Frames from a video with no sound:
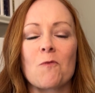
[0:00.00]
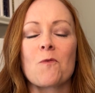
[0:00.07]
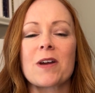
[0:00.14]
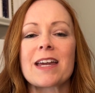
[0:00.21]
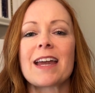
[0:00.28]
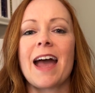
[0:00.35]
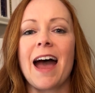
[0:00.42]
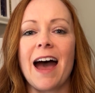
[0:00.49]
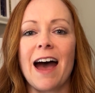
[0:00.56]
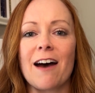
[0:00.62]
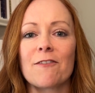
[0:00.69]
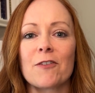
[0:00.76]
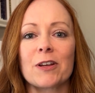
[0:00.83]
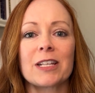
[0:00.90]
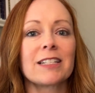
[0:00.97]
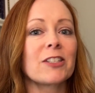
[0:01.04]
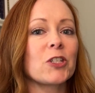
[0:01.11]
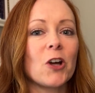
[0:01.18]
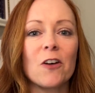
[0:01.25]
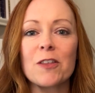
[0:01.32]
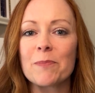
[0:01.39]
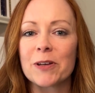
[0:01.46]
We have
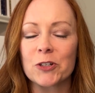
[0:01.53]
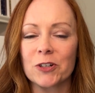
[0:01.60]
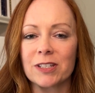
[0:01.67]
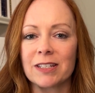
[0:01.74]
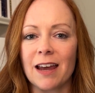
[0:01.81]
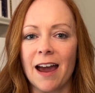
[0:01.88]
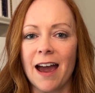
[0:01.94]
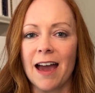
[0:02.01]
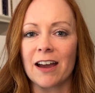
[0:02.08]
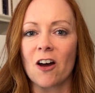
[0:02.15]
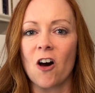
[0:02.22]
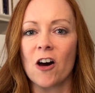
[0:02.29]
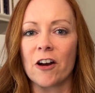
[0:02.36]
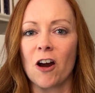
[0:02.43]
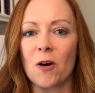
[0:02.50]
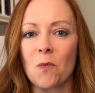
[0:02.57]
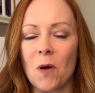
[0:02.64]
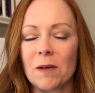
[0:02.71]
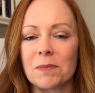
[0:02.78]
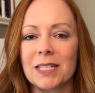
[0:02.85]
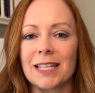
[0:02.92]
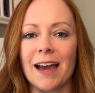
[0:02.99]
installed the Pinterest tag on our
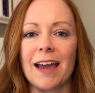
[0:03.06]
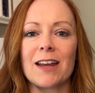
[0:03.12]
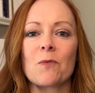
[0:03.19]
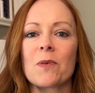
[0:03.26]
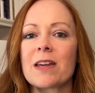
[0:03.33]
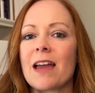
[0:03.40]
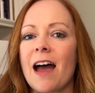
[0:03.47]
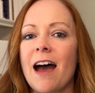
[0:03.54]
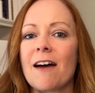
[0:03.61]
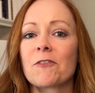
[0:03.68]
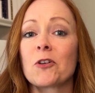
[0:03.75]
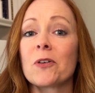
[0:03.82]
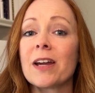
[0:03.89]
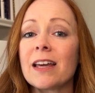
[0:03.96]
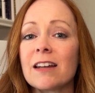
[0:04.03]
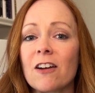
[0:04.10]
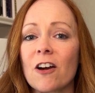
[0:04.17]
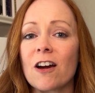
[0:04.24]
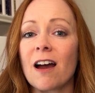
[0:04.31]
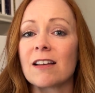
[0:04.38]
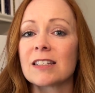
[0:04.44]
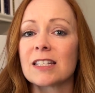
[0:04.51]
website. We have created our
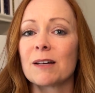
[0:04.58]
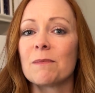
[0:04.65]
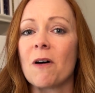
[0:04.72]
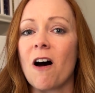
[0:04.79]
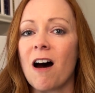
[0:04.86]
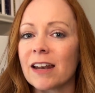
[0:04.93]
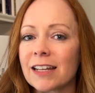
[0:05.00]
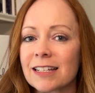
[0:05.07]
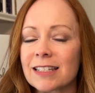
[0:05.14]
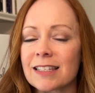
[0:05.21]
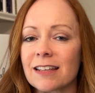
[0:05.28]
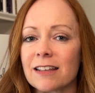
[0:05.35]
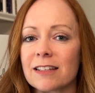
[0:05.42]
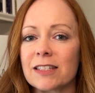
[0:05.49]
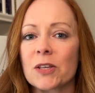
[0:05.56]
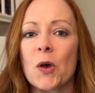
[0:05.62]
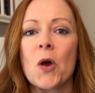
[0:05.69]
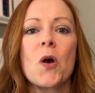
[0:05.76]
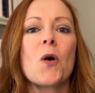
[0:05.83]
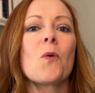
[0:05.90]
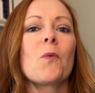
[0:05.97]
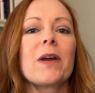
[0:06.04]
custom audiences.
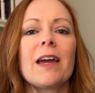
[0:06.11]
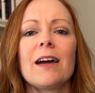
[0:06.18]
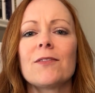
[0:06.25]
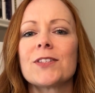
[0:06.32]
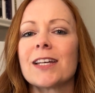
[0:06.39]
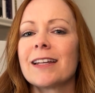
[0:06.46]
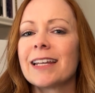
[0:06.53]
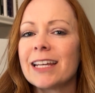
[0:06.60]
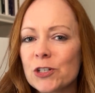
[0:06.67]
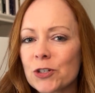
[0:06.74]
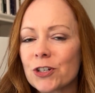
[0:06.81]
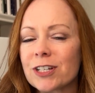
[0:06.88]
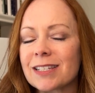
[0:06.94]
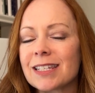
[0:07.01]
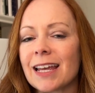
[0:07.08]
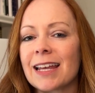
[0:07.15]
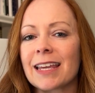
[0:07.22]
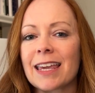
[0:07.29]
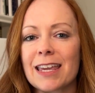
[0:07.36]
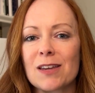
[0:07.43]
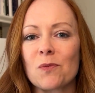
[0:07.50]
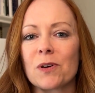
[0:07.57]
We have done interest and
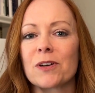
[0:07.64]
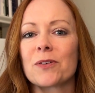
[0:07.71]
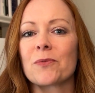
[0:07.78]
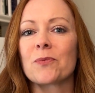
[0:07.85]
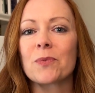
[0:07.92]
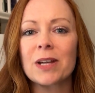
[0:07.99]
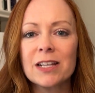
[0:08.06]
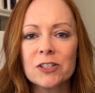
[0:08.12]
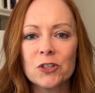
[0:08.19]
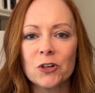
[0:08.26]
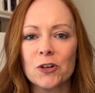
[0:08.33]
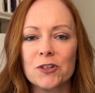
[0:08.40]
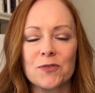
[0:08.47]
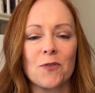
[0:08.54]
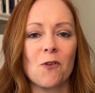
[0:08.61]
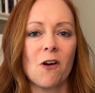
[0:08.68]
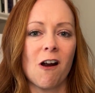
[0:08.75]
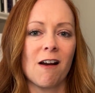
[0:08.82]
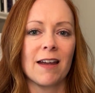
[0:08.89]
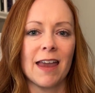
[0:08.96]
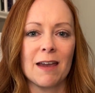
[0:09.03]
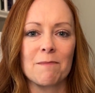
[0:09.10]
keyword research for our
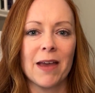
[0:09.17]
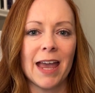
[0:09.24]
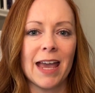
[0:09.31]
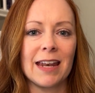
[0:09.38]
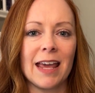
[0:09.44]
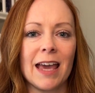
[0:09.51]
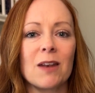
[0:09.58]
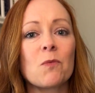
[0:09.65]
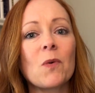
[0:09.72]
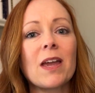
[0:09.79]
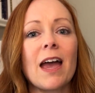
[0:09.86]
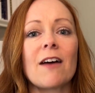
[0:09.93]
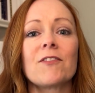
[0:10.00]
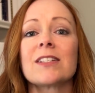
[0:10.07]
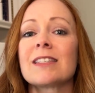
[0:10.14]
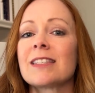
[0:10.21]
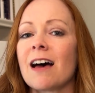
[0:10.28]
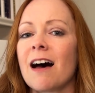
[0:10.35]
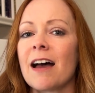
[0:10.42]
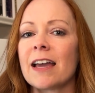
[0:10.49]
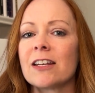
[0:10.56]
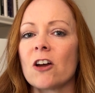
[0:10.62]
campaign, and we have
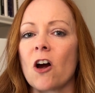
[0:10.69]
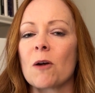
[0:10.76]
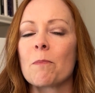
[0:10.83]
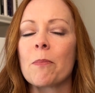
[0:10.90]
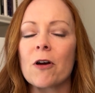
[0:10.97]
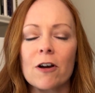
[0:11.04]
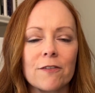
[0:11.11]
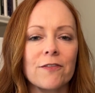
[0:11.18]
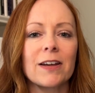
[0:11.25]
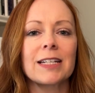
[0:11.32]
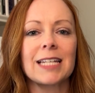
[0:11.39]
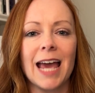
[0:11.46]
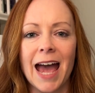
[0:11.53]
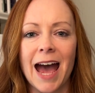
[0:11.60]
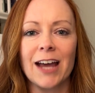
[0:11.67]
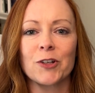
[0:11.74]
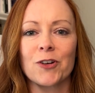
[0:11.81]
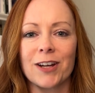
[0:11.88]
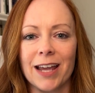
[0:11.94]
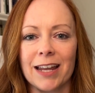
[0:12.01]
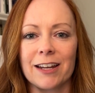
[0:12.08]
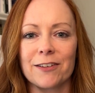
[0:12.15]
designed our perfect ad
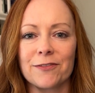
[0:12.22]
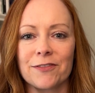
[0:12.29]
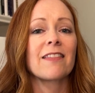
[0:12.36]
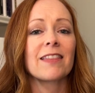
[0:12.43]
creative.